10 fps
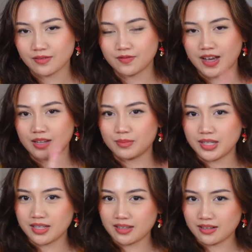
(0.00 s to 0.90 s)
Find
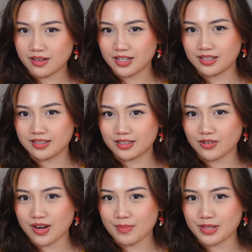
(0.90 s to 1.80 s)
me on
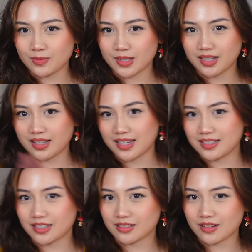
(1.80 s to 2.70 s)
Instagram as well and
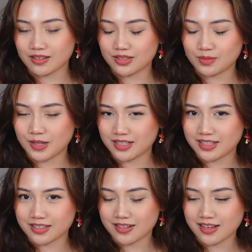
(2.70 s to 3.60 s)
TikTok. Just made a
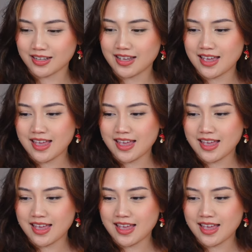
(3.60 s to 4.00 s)
TikTok.